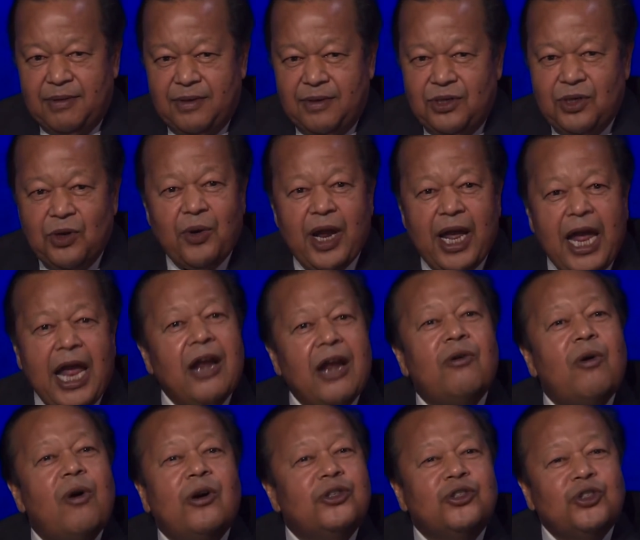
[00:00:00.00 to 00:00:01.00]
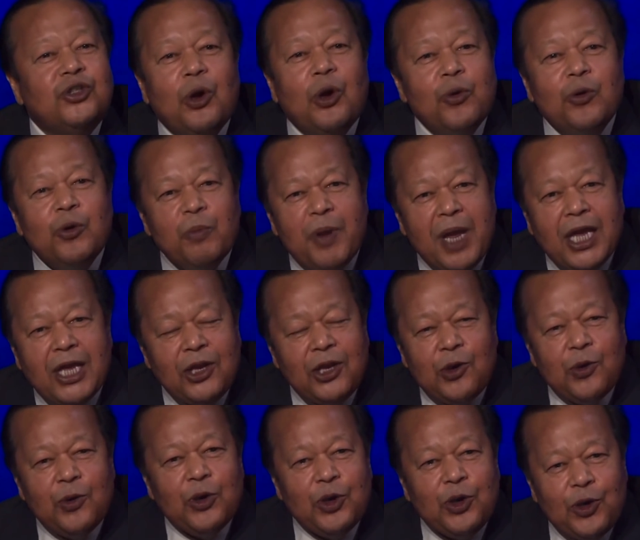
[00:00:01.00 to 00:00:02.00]
Your errors don't make
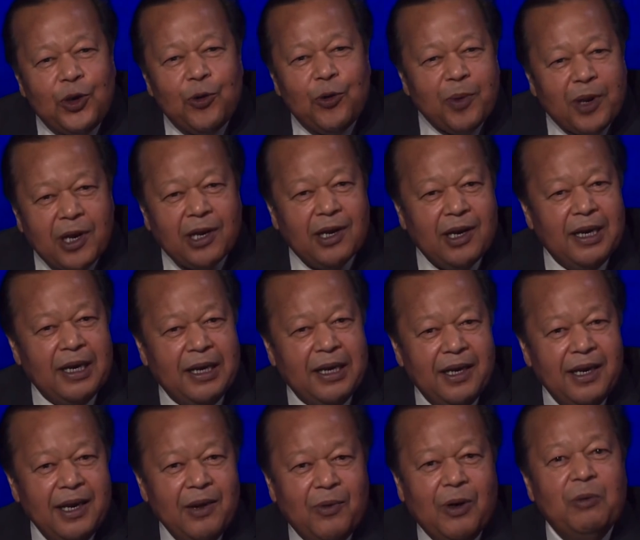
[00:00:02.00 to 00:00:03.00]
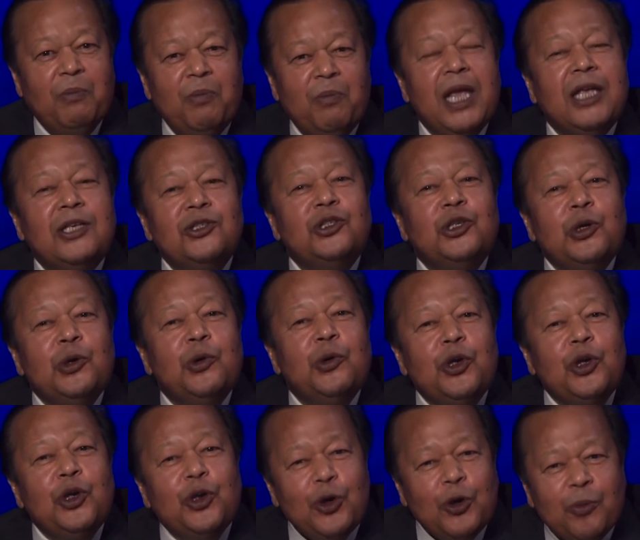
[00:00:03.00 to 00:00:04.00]
you human. What makes you
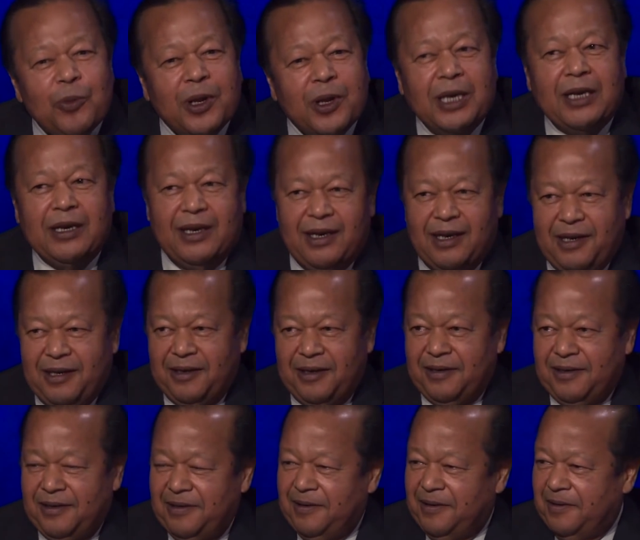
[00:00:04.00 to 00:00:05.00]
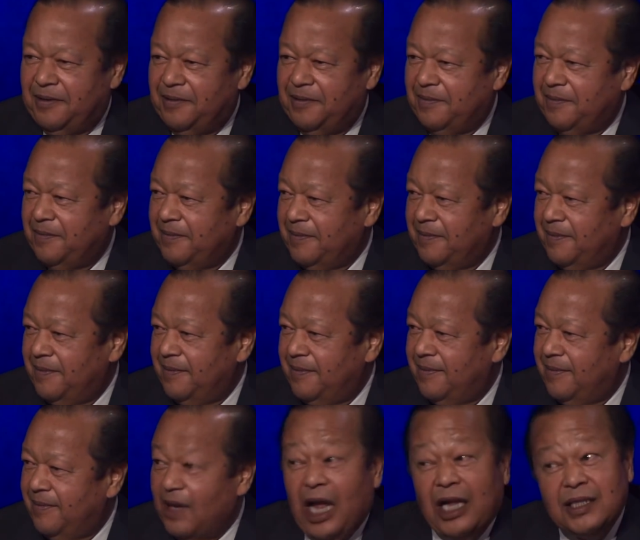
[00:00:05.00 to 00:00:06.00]
human,
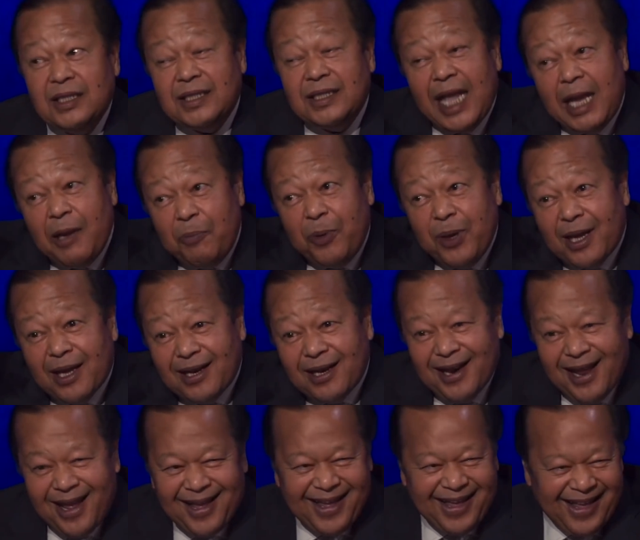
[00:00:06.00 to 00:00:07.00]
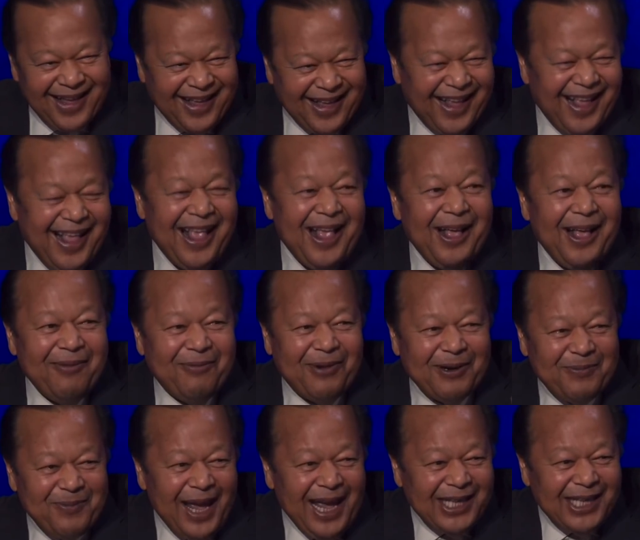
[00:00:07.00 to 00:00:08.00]
not sapien,
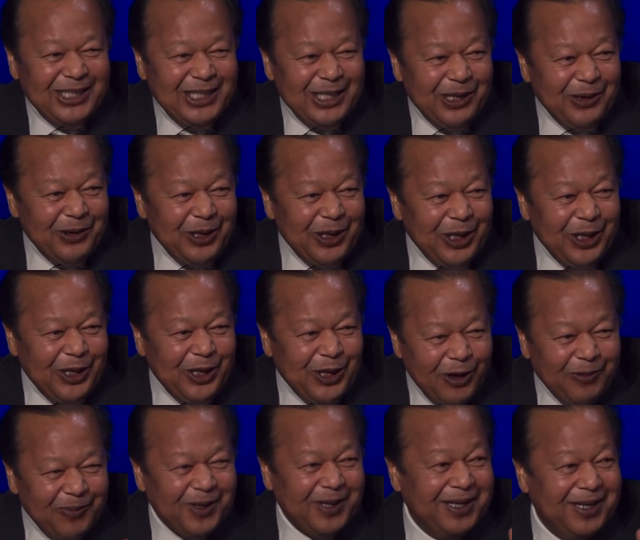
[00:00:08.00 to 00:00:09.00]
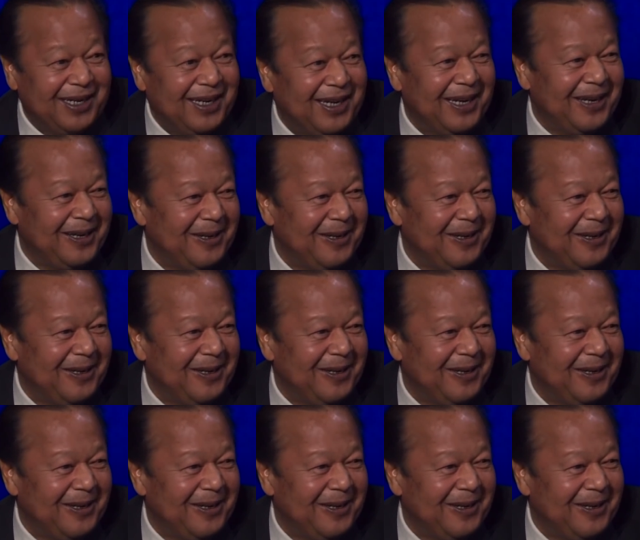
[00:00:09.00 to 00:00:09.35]
but makes you human,